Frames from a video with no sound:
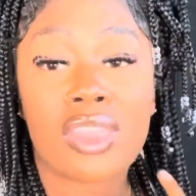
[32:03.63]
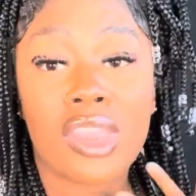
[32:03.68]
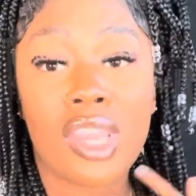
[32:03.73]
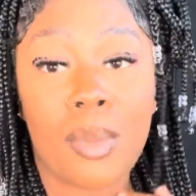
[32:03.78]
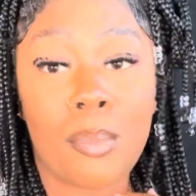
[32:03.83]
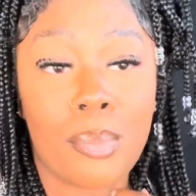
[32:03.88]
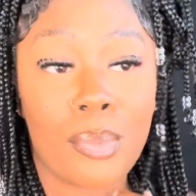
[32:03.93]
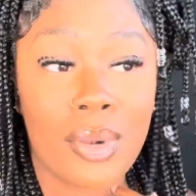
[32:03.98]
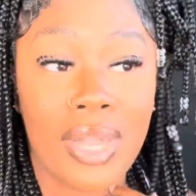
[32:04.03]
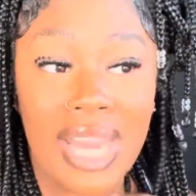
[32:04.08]

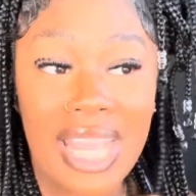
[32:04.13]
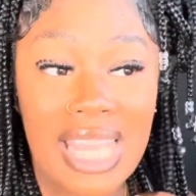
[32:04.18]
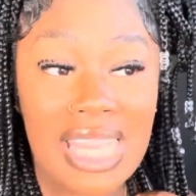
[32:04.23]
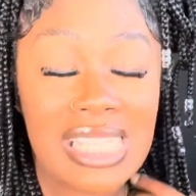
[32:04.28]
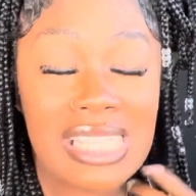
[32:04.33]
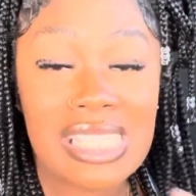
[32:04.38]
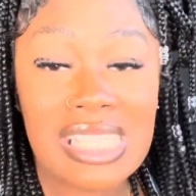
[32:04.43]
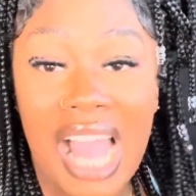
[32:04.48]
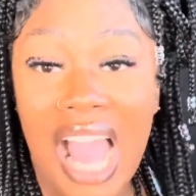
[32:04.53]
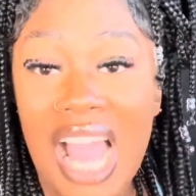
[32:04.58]
The
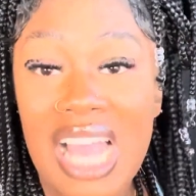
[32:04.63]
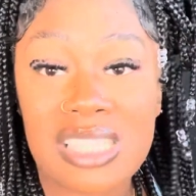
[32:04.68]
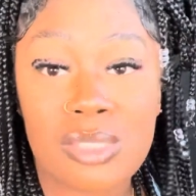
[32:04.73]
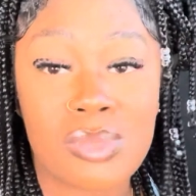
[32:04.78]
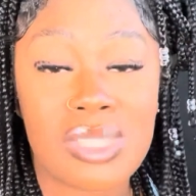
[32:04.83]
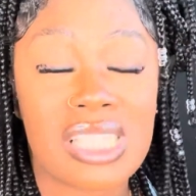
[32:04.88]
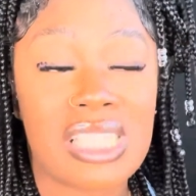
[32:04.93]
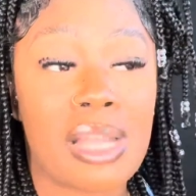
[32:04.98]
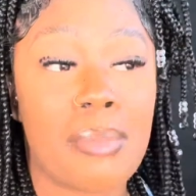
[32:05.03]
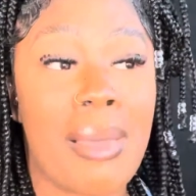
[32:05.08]
braid size
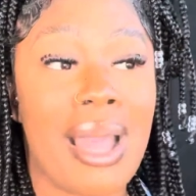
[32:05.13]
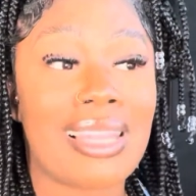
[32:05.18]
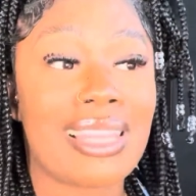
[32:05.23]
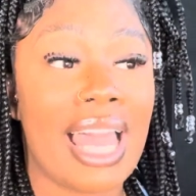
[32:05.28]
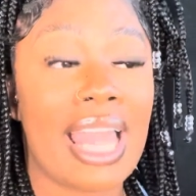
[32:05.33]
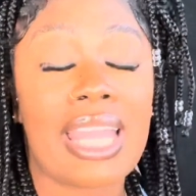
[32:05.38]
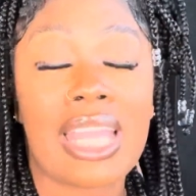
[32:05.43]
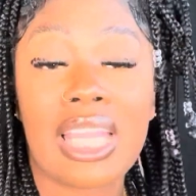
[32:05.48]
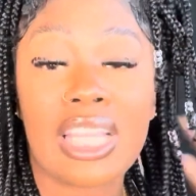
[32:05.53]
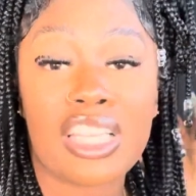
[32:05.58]
was to my
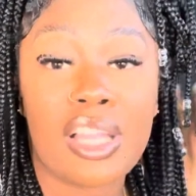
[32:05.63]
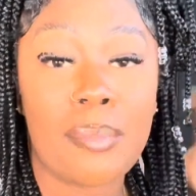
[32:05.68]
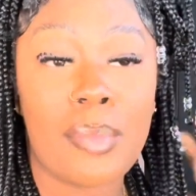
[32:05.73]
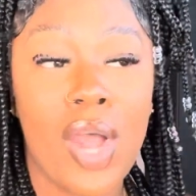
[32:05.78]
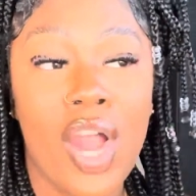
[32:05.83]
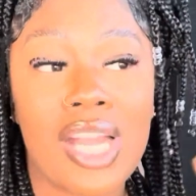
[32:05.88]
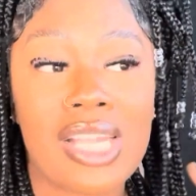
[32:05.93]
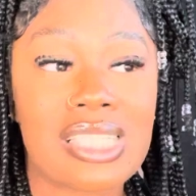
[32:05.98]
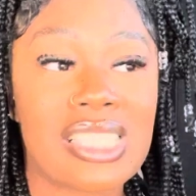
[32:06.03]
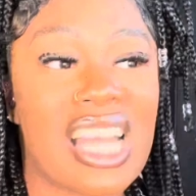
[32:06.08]
liking. The
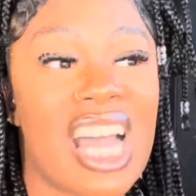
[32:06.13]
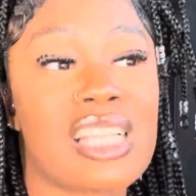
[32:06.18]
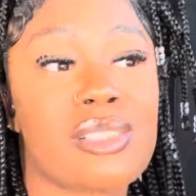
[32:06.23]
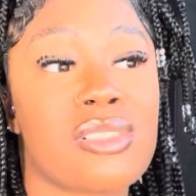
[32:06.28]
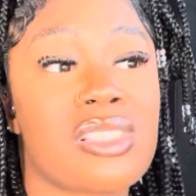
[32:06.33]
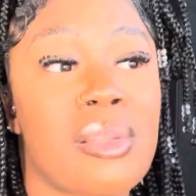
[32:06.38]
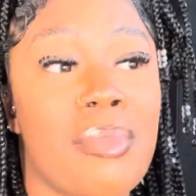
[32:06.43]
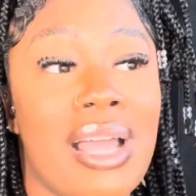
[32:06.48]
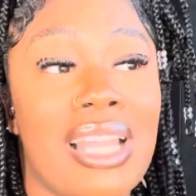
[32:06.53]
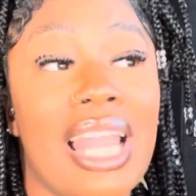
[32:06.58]
part size
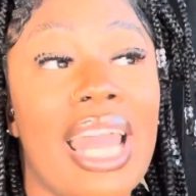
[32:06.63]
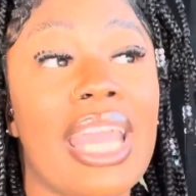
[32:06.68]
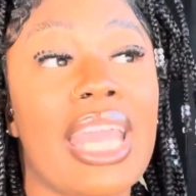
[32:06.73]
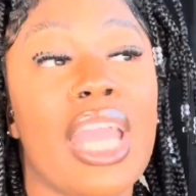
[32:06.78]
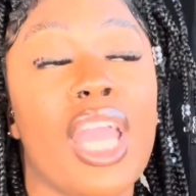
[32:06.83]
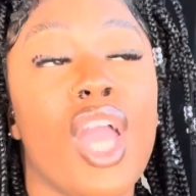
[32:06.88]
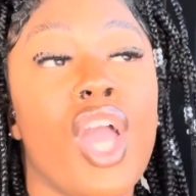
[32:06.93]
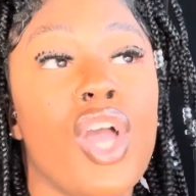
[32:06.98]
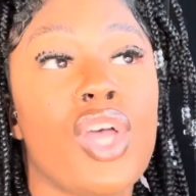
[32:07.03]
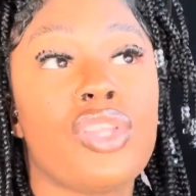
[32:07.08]
was to my
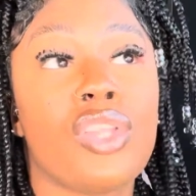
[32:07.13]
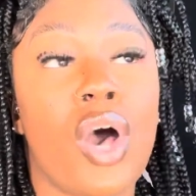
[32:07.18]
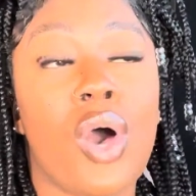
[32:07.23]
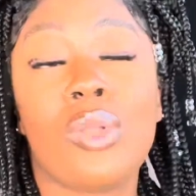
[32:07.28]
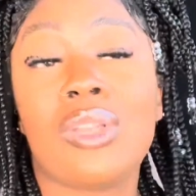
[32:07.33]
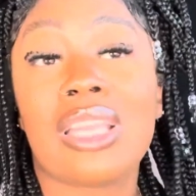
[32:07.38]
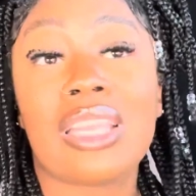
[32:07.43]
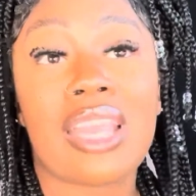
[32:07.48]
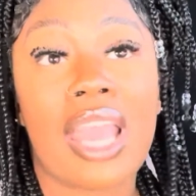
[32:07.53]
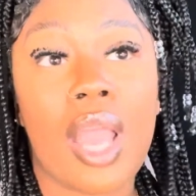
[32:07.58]
liking. The
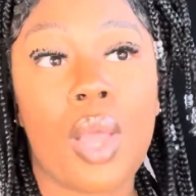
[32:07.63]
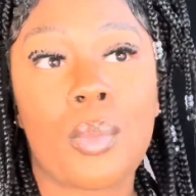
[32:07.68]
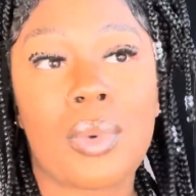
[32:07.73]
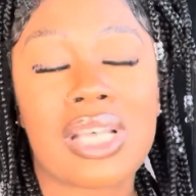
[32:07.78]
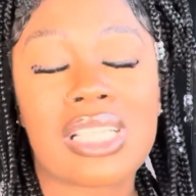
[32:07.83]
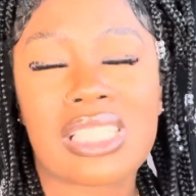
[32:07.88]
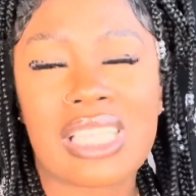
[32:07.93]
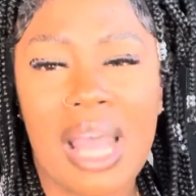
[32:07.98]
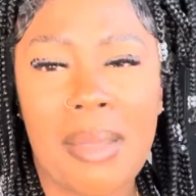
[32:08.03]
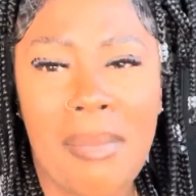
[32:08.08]
only thing
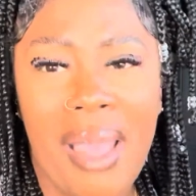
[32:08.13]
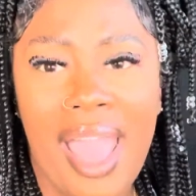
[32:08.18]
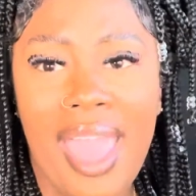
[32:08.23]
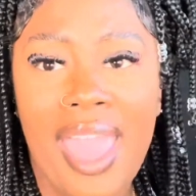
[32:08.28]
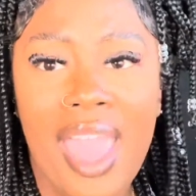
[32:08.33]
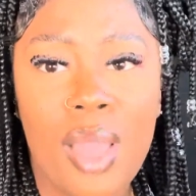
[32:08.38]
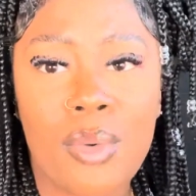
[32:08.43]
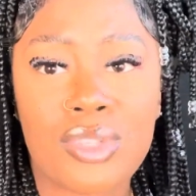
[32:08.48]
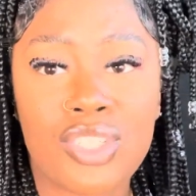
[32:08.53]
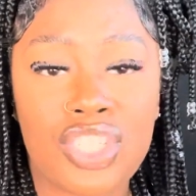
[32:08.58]
was that my
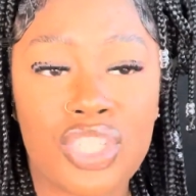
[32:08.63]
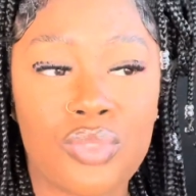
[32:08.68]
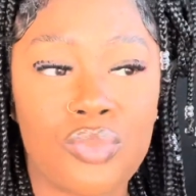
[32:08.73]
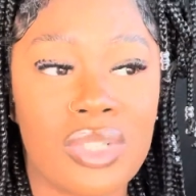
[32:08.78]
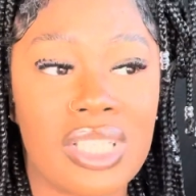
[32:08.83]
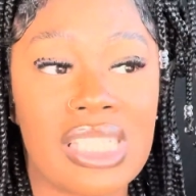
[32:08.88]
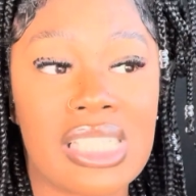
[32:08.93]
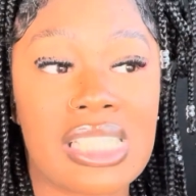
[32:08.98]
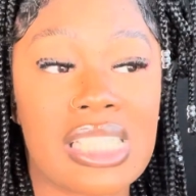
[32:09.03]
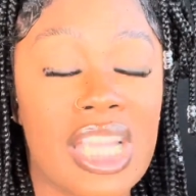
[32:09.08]
head was just
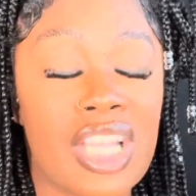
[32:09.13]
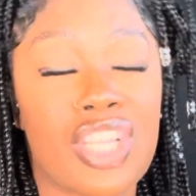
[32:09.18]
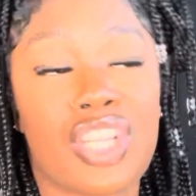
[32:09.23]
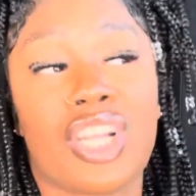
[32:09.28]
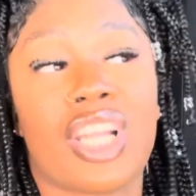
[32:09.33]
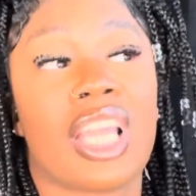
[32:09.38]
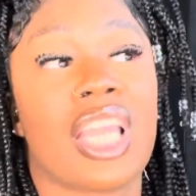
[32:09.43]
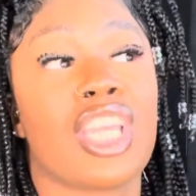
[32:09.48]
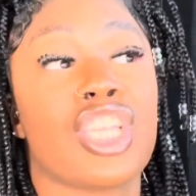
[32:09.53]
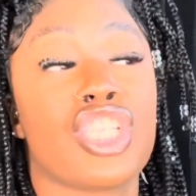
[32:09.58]
really
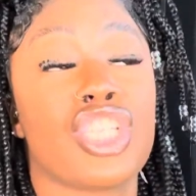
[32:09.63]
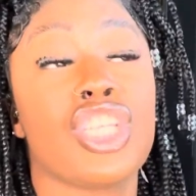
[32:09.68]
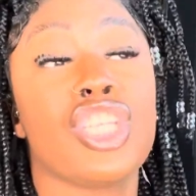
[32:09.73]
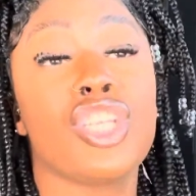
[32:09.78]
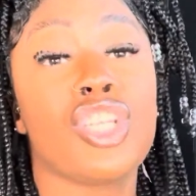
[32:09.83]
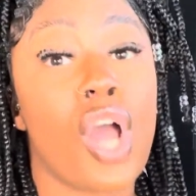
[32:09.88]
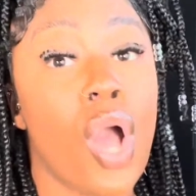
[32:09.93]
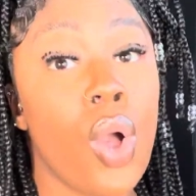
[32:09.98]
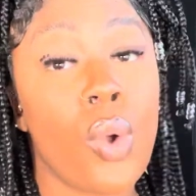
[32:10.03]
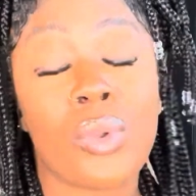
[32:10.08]
tender, and she
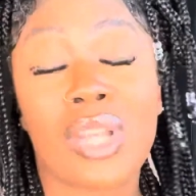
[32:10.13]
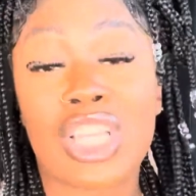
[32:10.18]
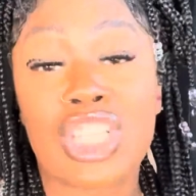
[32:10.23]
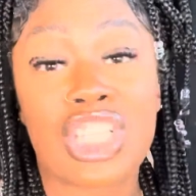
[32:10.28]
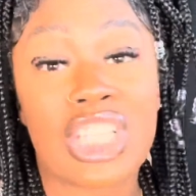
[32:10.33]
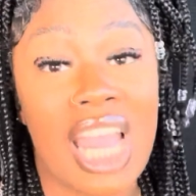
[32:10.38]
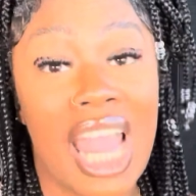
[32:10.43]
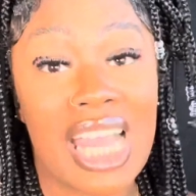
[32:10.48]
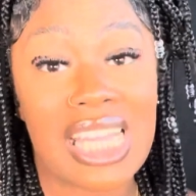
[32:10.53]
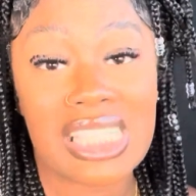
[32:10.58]
know that
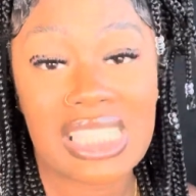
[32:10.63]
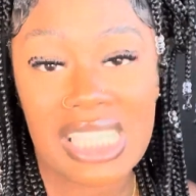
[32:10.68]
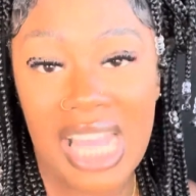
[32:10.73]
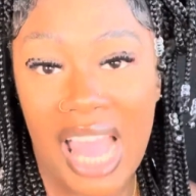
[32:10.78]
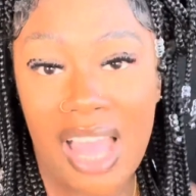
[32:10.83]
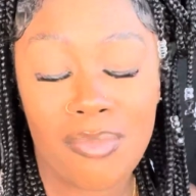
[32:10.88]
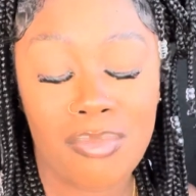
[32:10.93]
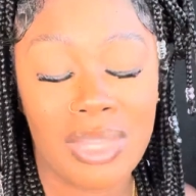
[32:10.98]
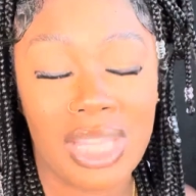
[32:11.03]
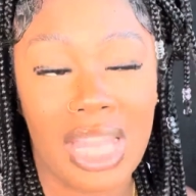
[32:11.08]
she had
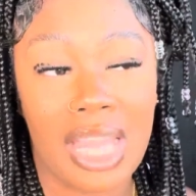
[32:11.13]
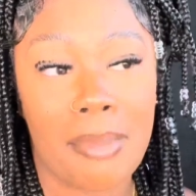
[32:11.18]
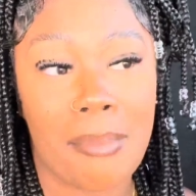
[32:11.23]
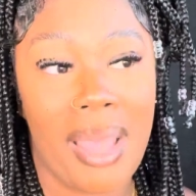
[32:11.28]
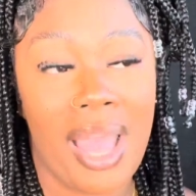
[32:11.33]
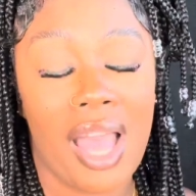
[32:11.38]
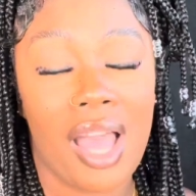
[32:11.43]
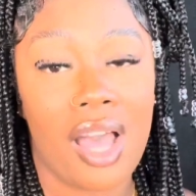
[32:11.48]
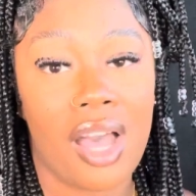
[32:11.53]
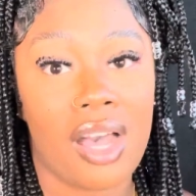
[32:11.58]
stabbed me in
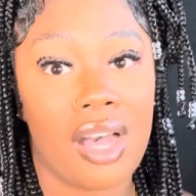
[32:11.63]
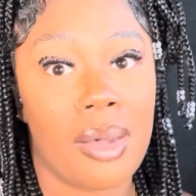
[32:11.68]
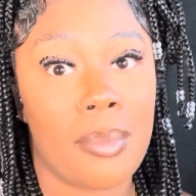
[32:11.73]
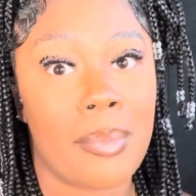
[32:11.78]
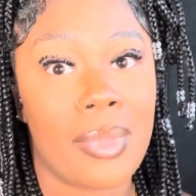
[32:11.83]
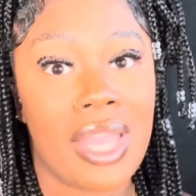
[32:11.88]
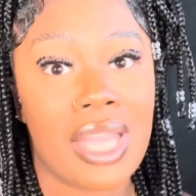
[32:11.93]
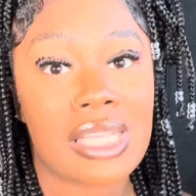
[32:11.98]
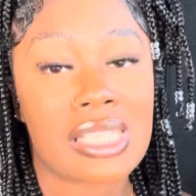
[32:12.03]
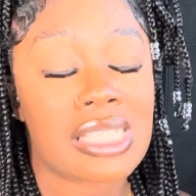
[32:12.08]

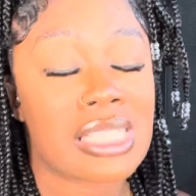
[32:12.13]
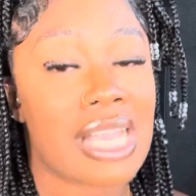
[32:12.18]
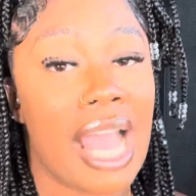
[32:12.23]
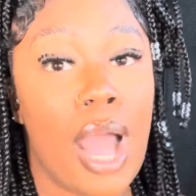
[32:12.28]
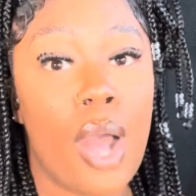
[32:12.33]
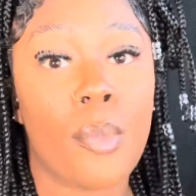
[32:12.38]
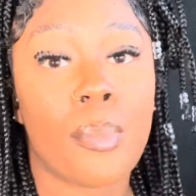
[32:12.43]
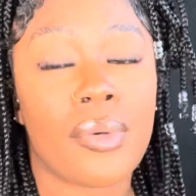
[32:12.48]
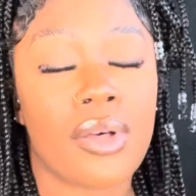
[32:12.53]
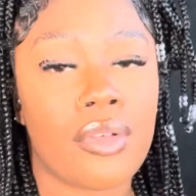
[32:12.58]
my
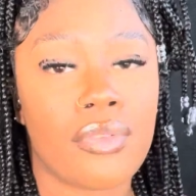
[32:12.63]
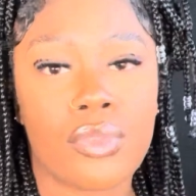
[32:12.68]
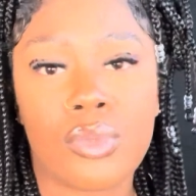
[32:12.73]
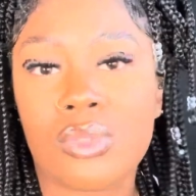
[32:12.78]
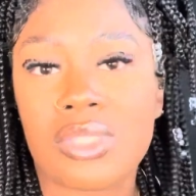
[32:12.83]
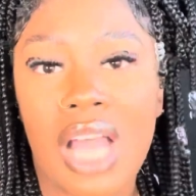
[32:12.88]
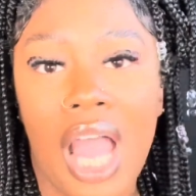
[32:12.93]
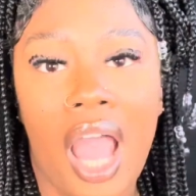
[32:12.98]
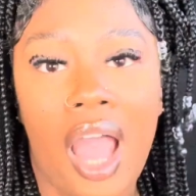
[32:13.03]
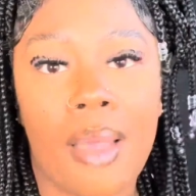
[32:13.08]
scalp a
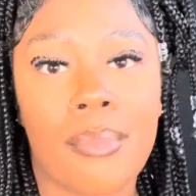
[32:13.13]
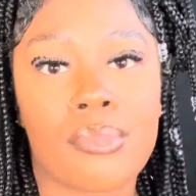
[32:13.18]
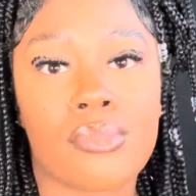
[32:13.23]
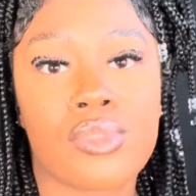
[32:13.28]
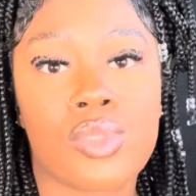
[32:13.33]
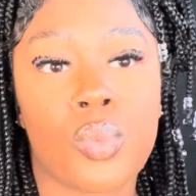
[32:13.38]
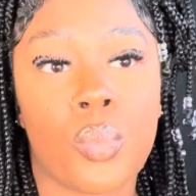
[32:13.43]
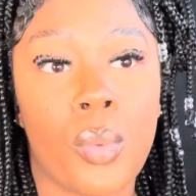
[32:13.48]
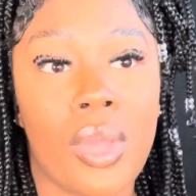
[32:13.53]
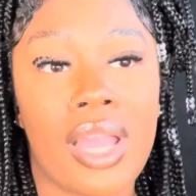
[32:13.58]
few
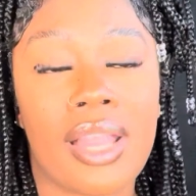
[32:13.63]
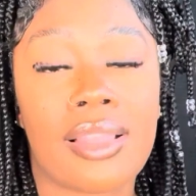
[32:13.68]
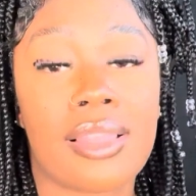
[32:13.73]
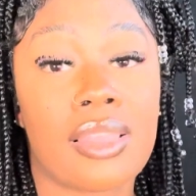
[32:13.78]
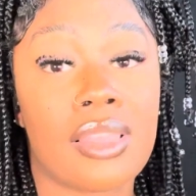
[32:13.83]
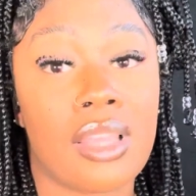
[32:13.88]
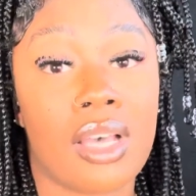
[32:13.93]
times with